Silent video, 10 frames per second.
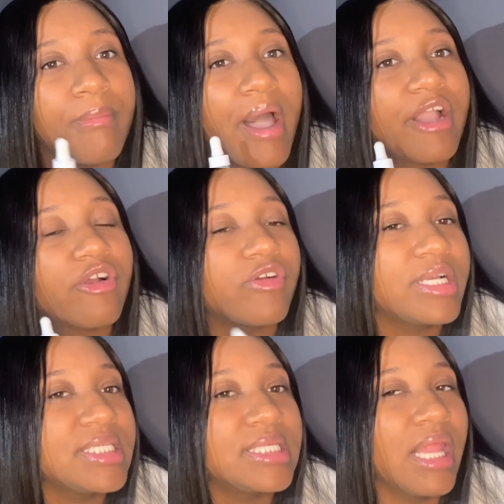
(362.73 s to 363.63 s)
my
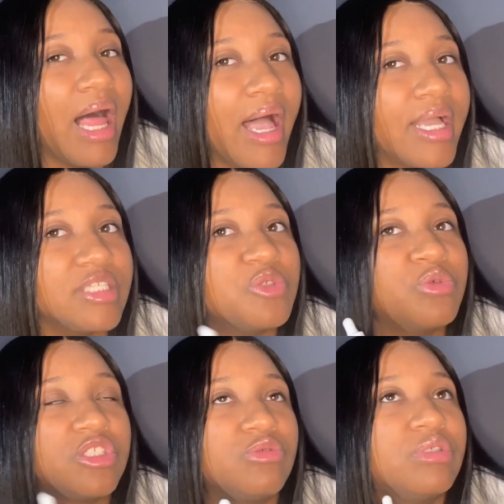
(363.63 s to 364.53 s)
crease lines,
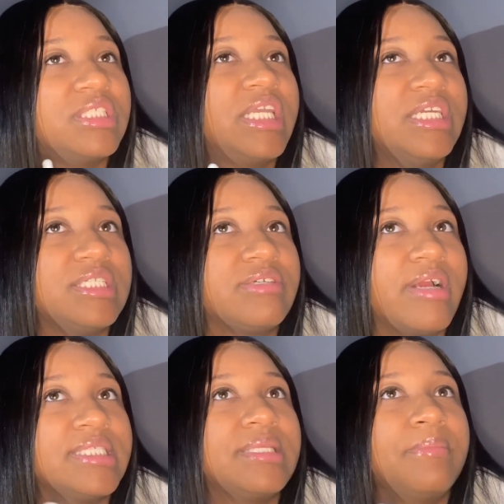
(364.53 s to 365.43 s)
which was
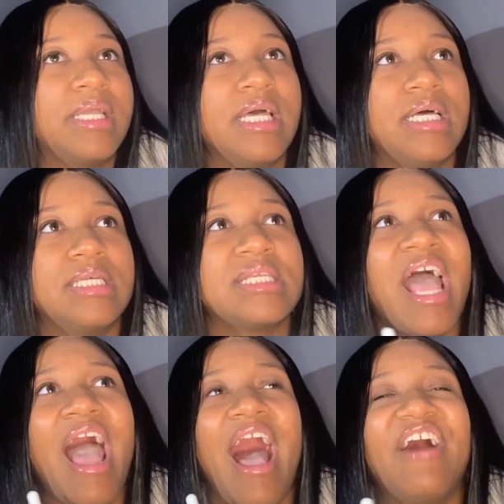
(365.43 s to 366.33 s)
interesting because
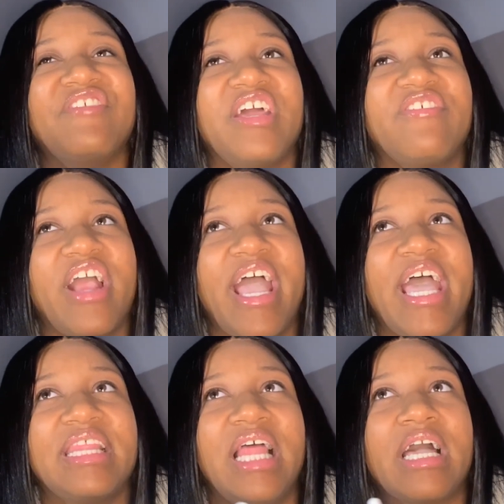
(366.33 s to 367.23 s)
I've never
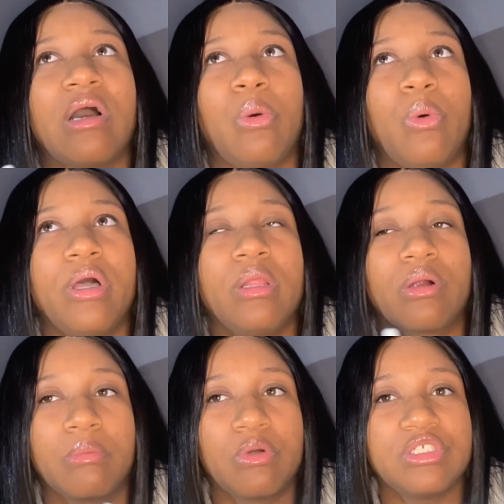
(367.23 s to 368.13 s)
had like an oil or
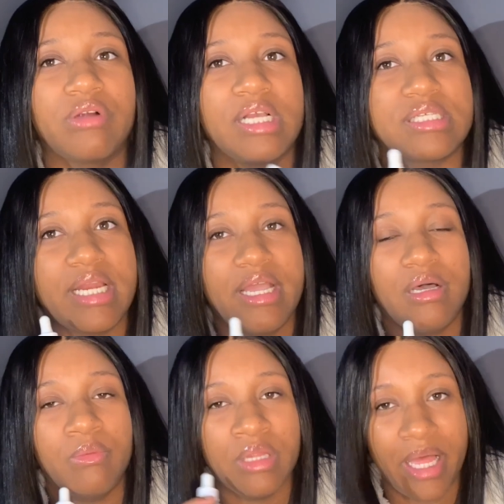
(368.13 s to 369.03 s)
a moisturizer to
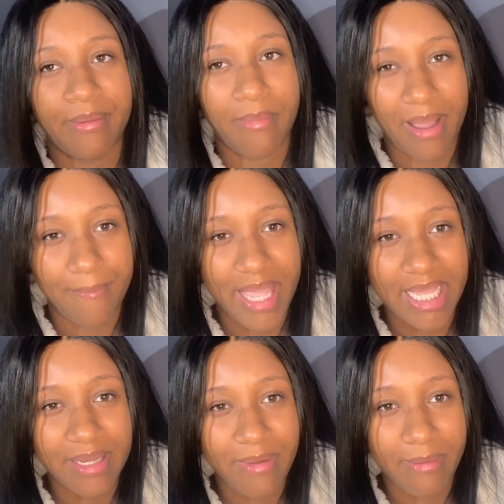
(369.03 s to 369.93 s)
help with like my
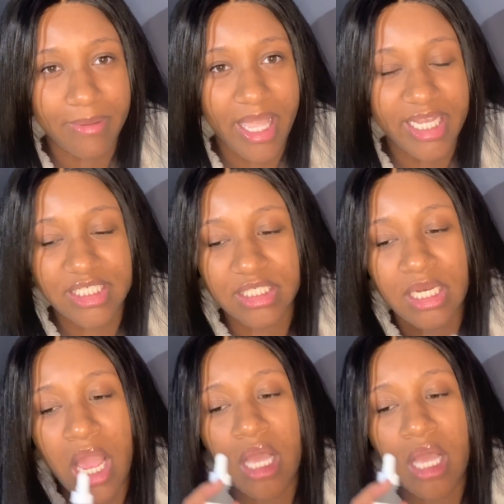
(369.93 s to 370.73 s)
makeup application.